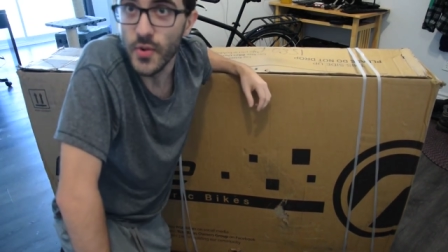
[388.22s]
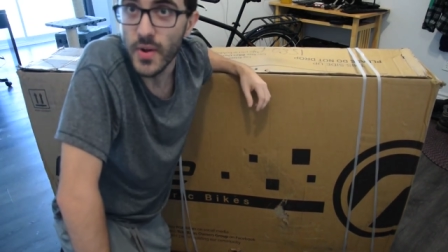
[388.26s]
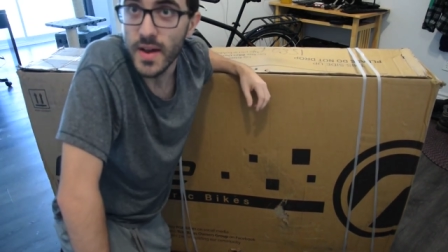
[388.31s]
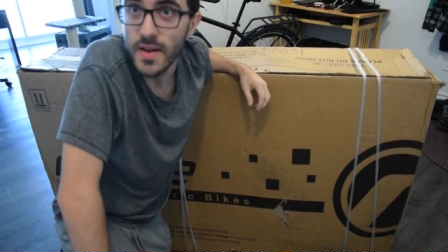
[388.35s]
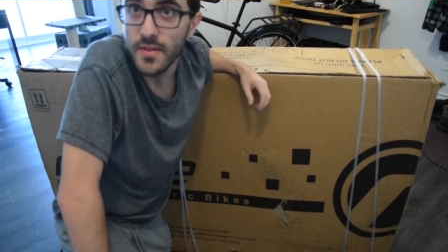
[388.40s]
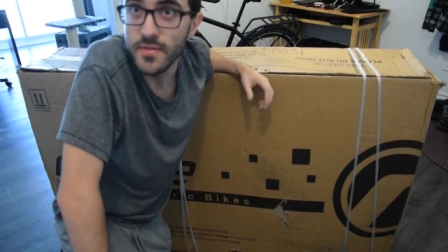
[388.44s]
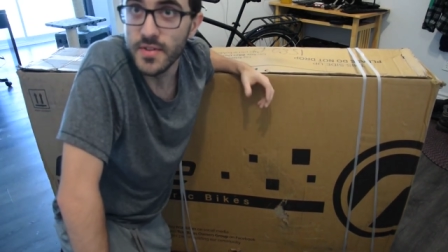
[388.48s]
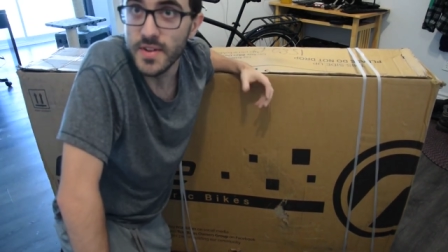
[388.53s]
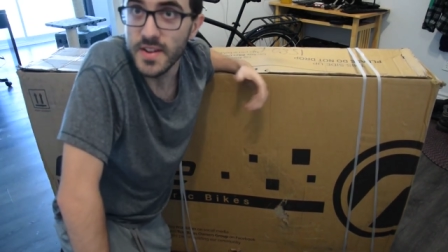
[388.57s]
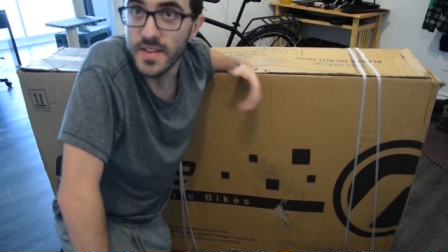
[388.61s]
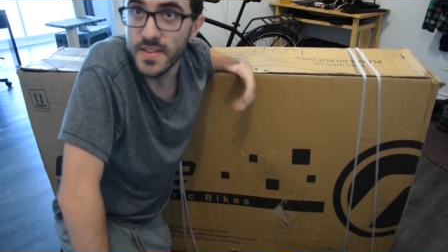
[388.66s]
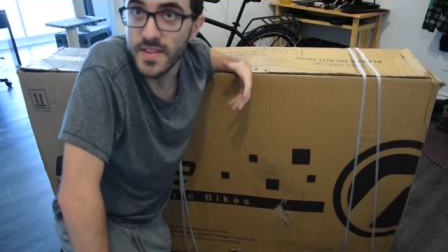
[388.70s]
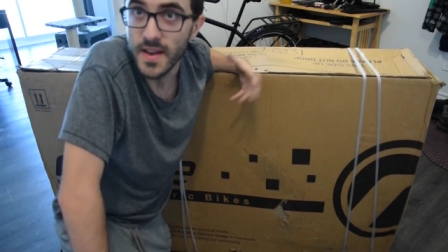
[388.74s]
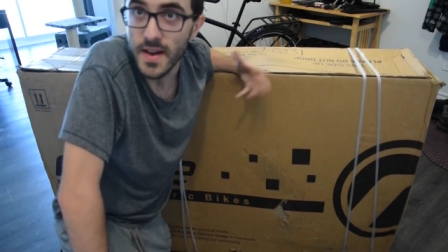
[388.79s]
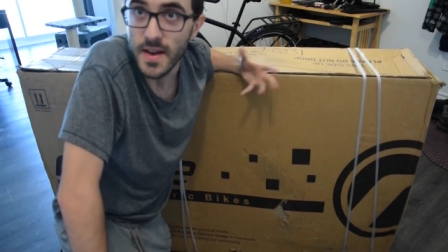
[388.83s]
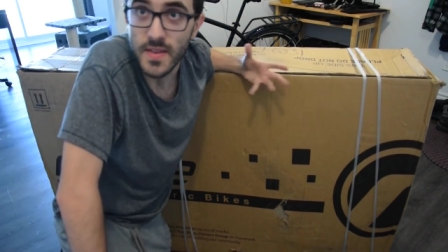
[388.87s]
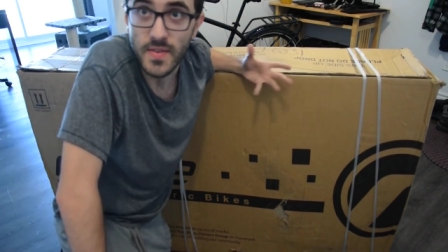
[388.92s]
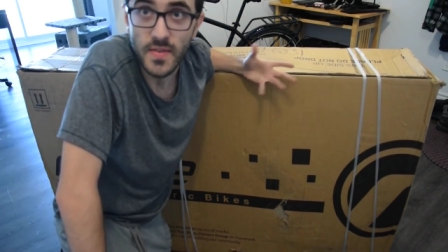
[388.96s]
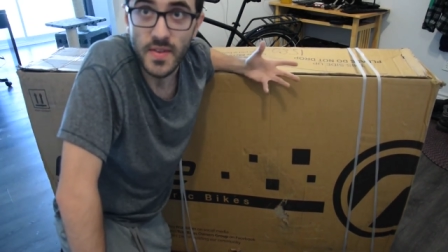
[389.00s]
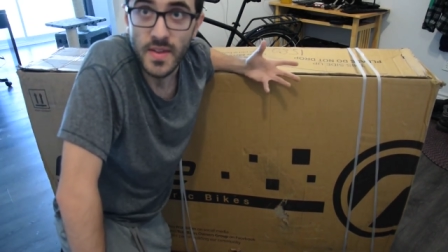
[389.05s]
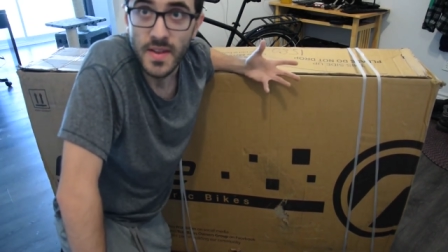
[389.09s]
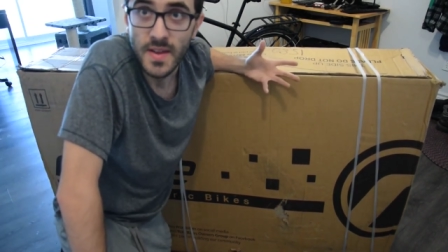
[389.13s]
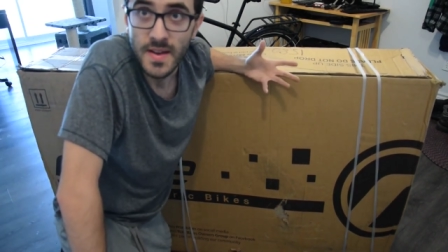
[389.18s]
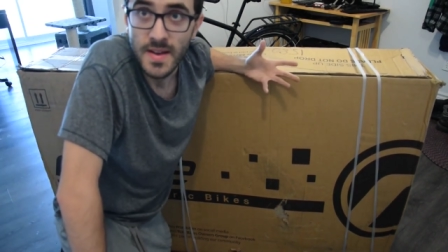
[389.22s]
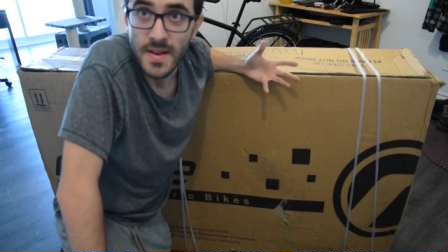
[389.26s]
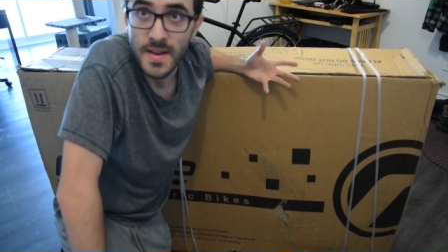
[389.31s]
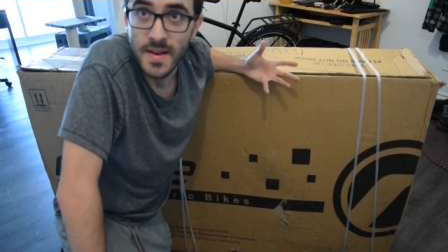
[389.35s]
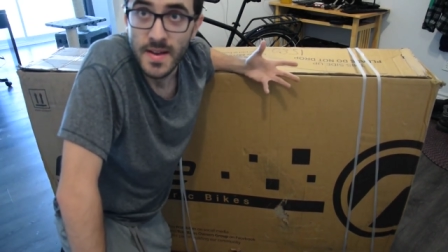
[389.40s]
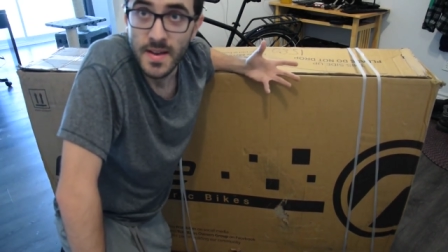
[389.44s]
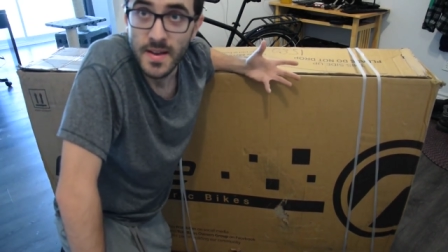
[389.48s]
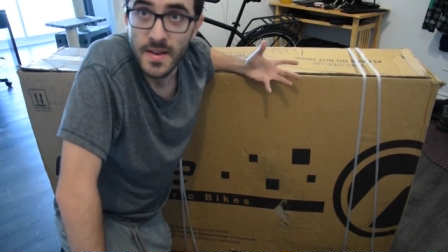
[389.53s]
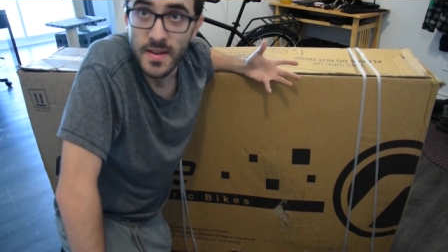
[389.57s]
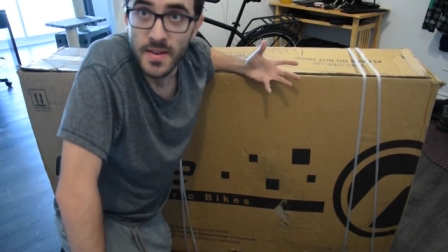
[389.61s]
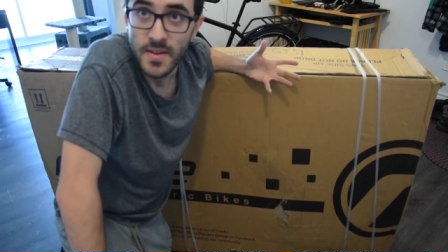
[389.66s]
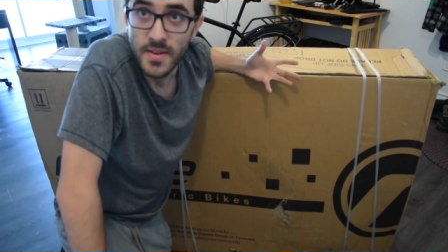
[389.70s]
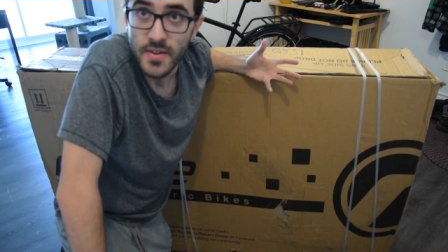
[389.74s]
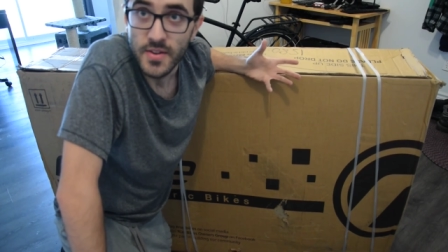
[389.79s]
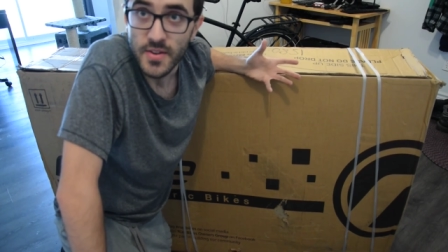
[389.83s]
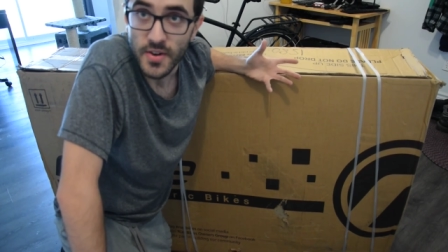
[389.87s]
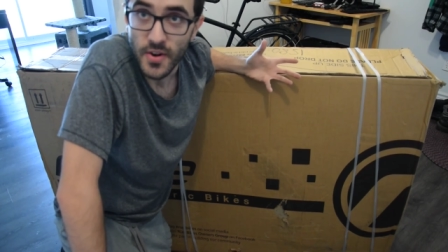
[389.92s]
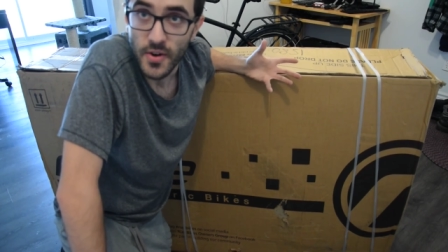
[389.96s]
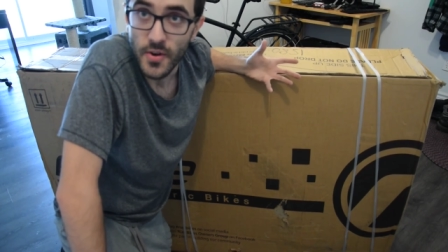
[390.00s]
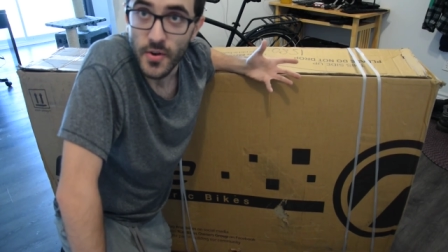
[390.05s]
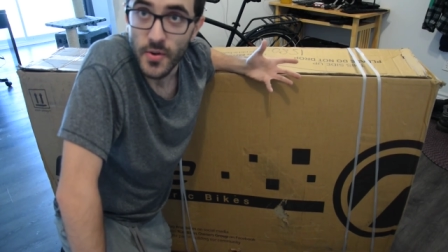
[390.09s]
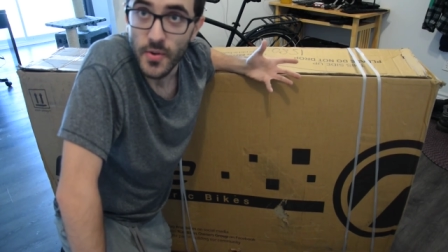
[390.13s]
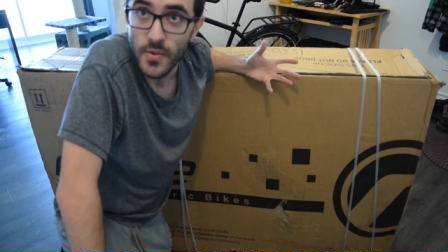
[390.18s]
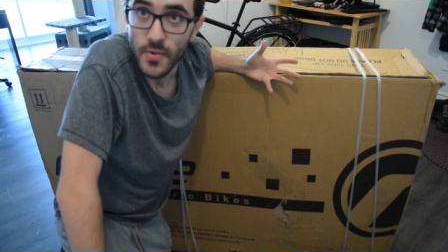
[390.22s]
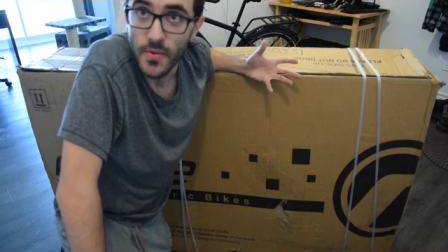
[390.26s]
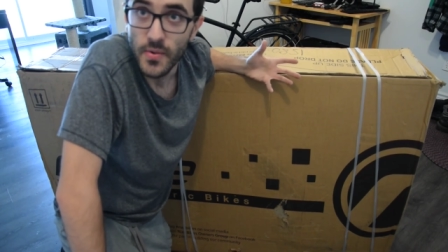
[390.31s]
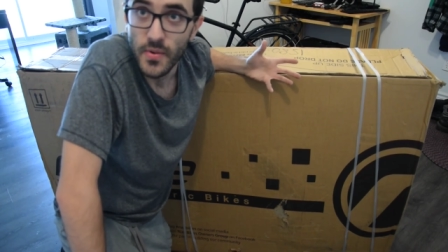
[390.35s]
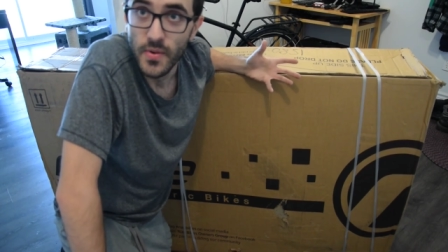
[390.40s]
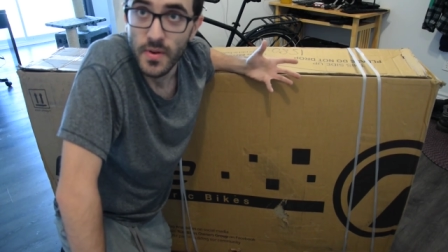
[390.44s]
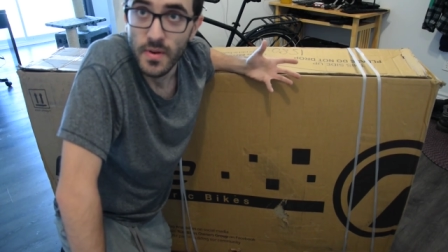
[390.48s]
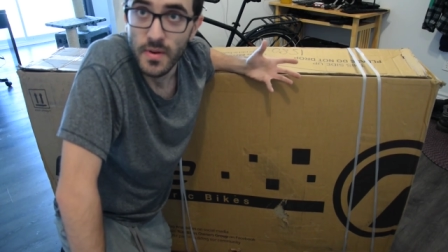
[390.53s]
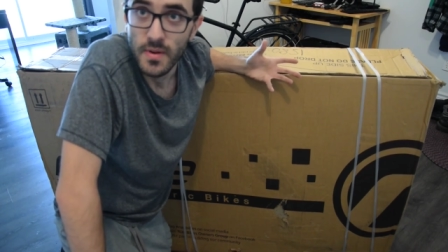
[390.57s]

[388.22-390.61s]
heavy that, you know,